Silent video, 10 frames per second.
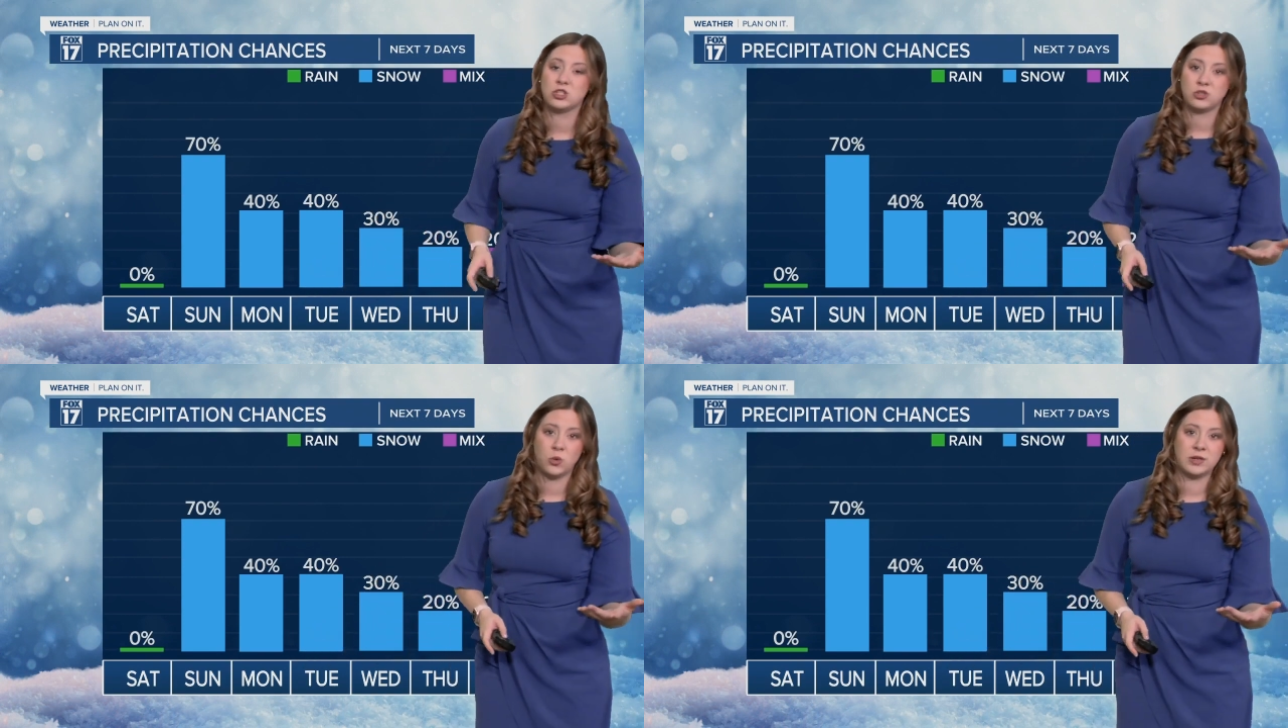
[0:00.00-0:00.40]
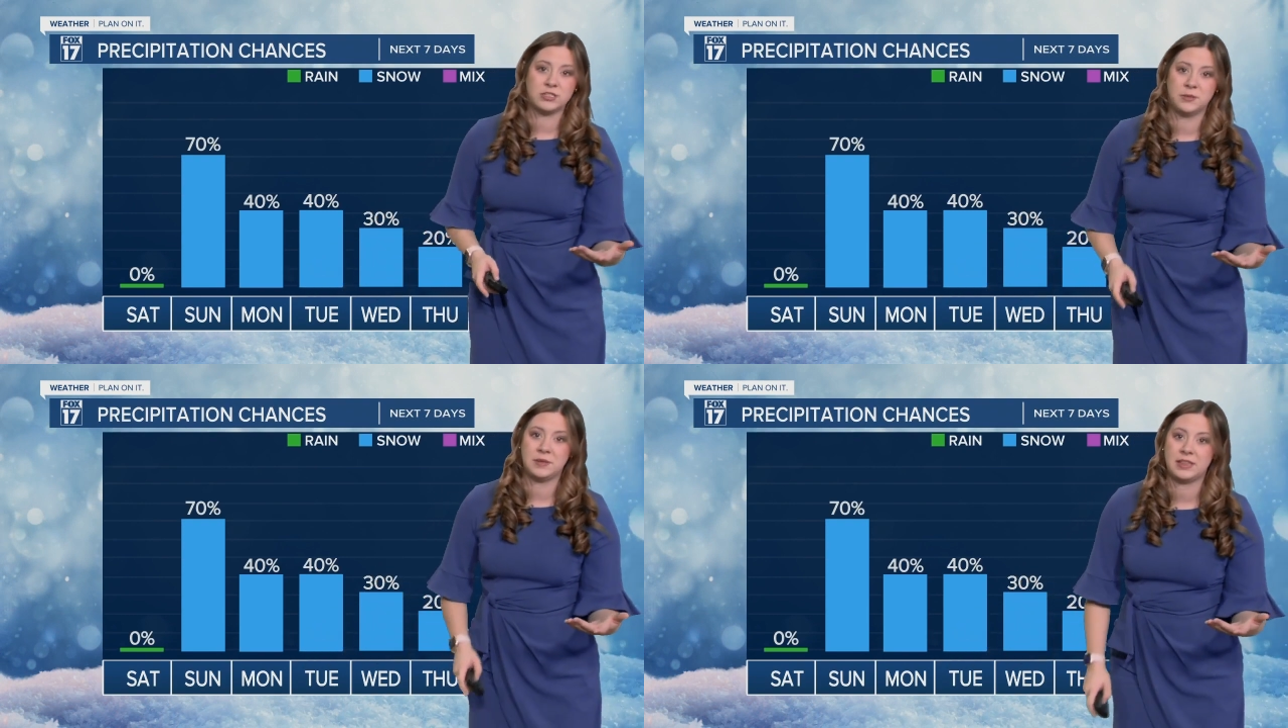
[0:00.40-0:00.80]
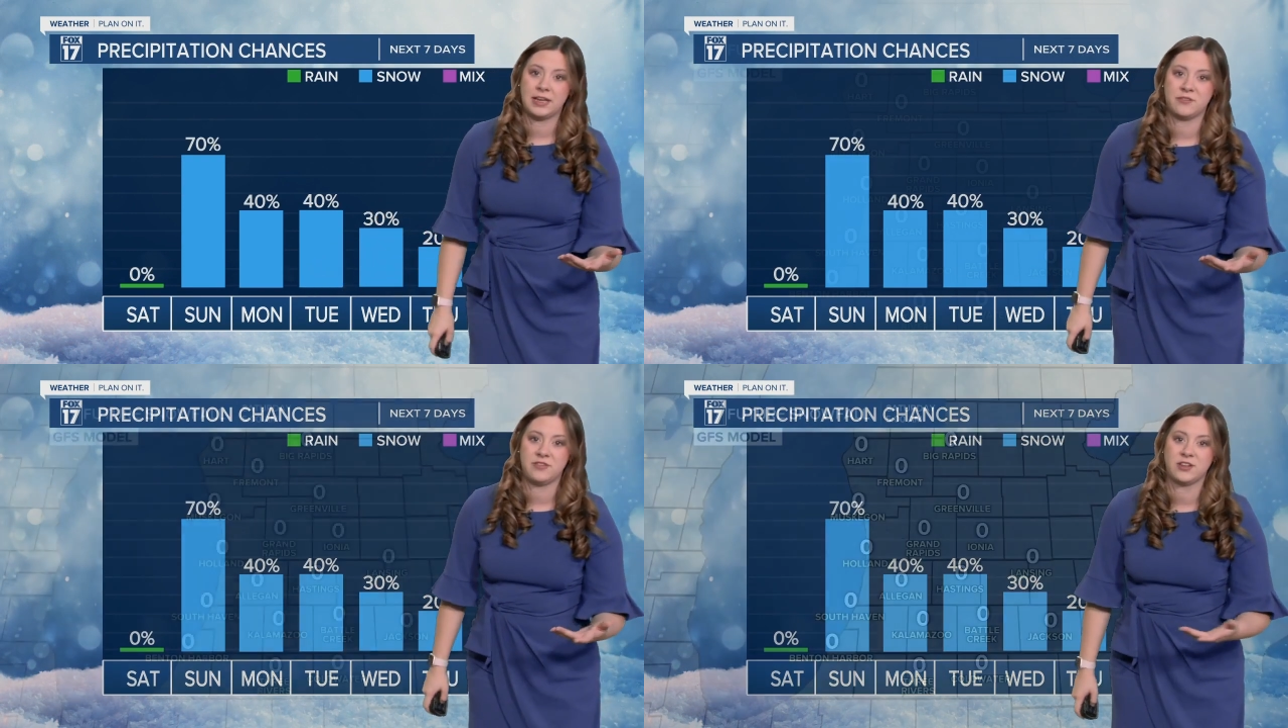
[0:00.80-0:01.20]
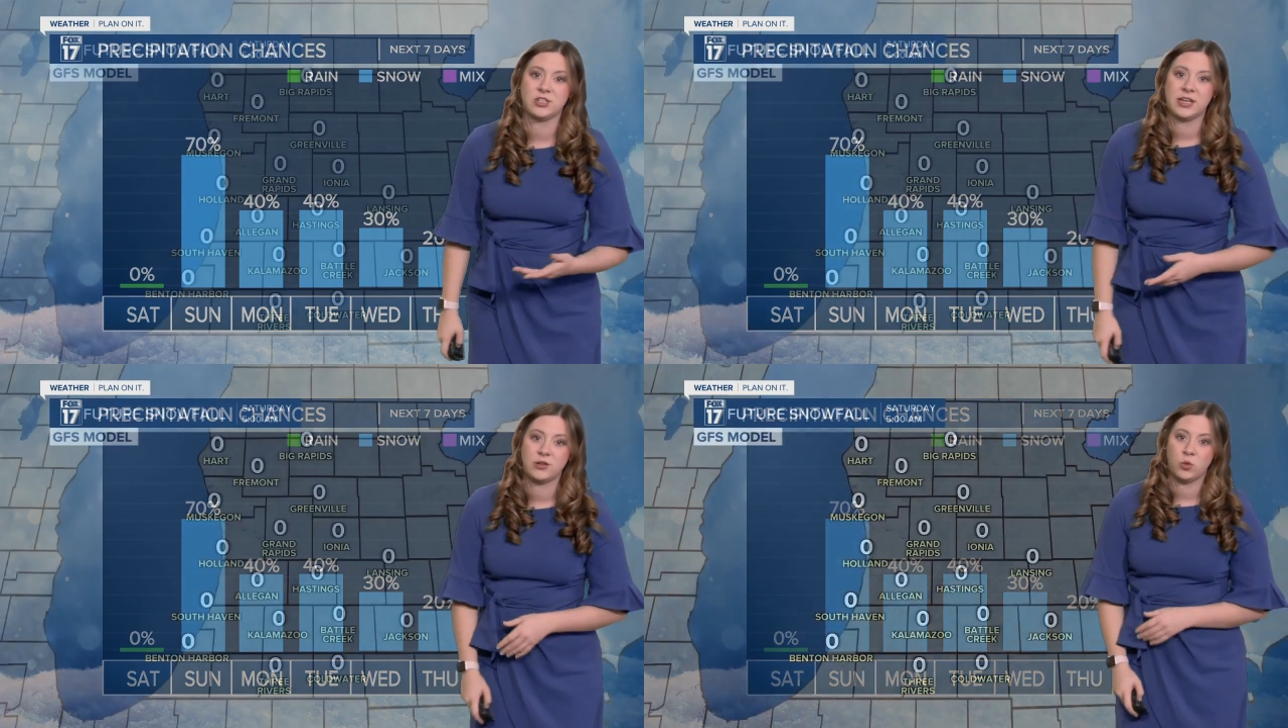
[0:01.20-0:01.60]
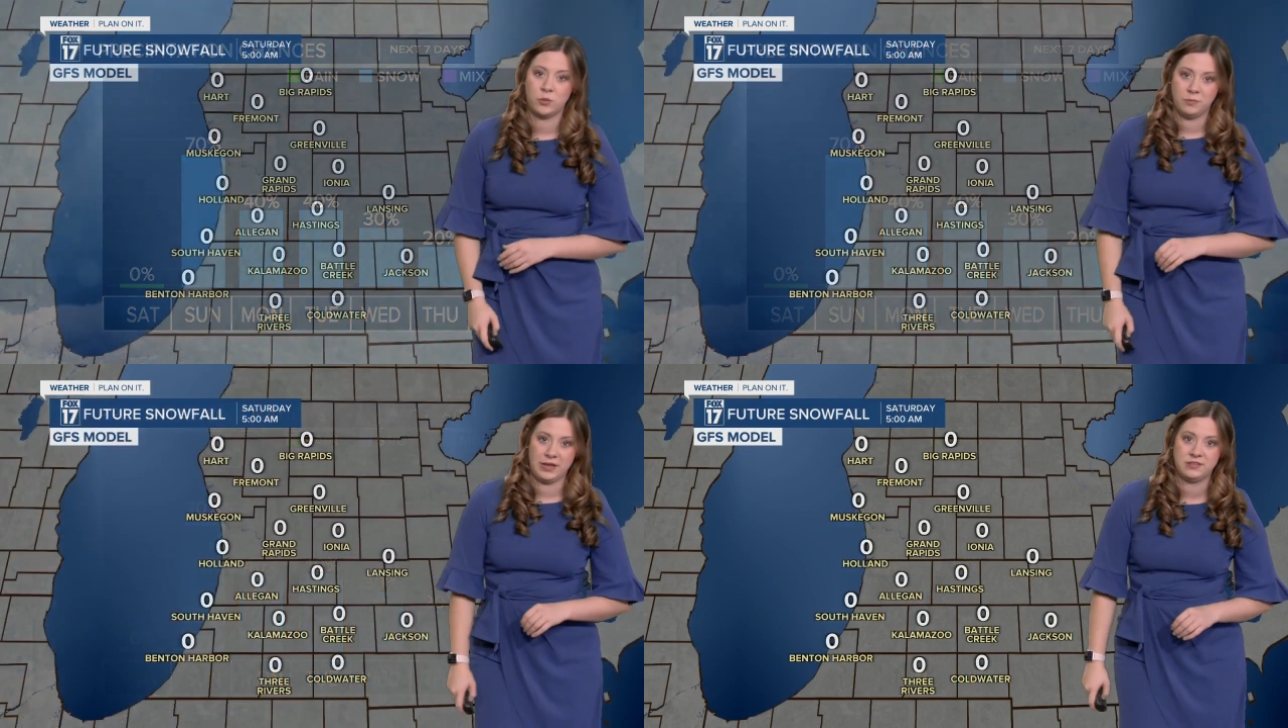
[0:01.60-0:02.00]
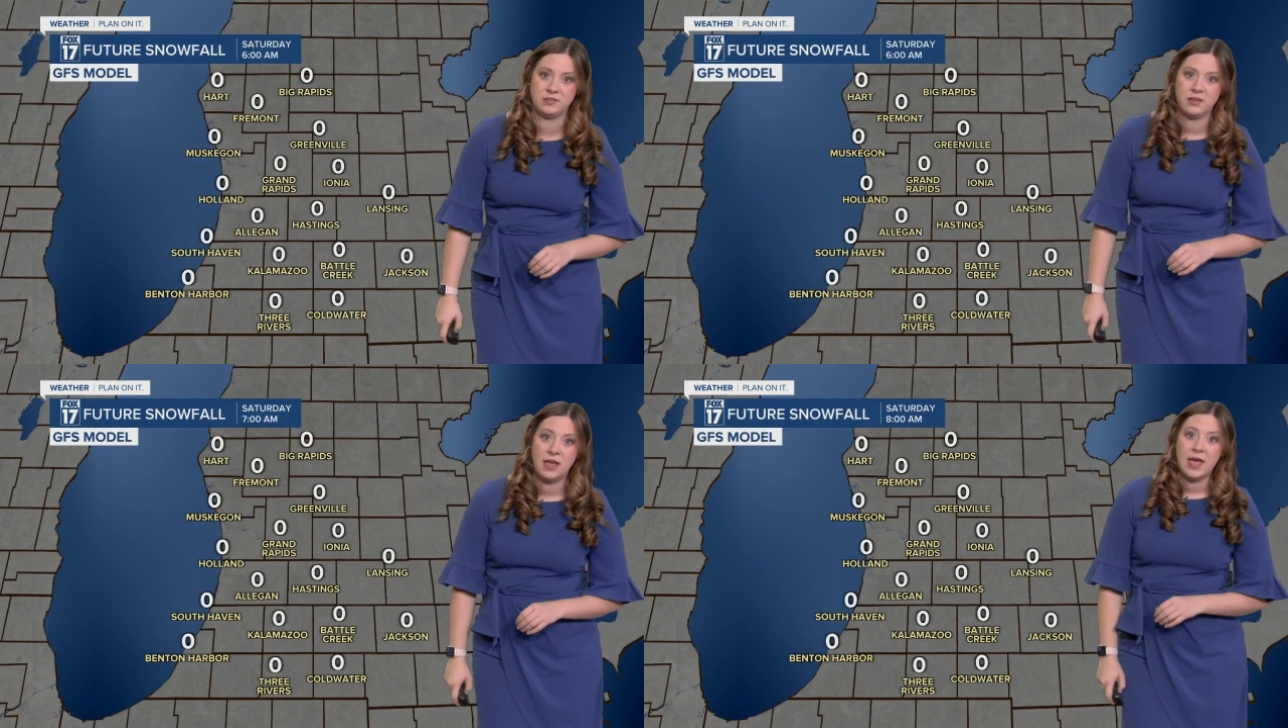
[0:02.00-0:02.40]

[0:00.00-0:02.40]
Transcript: just going to be lake effect hit or miss.